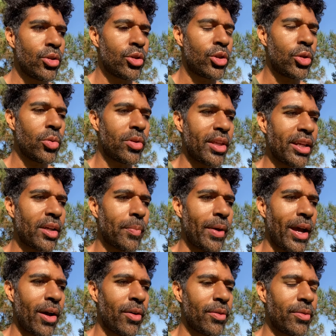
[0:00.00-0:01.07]
to think
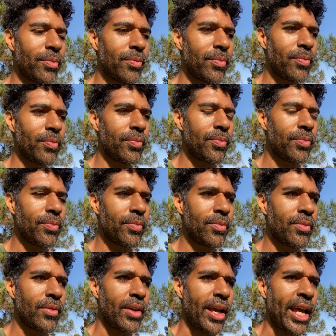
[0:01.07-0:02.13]
about
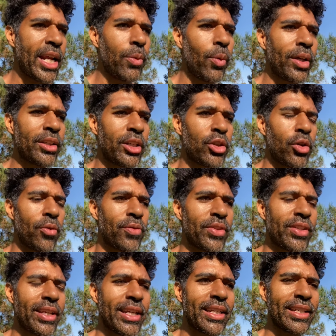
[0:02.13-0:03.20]
anyone that you've
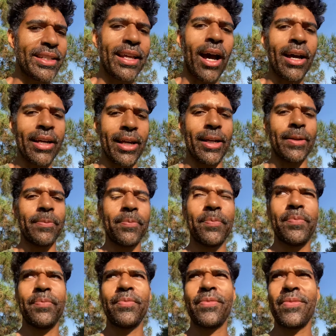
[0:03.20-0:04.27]
seen dying
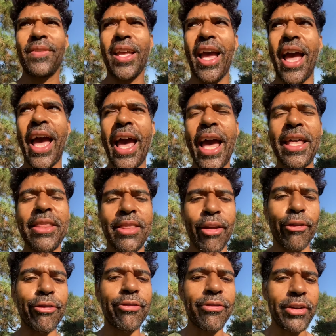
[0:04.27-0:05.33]
and their
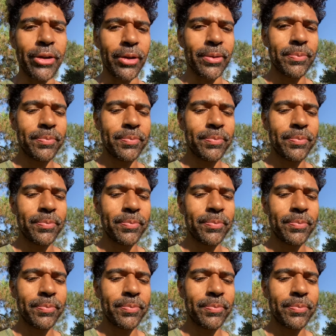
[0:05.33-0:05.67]
fear,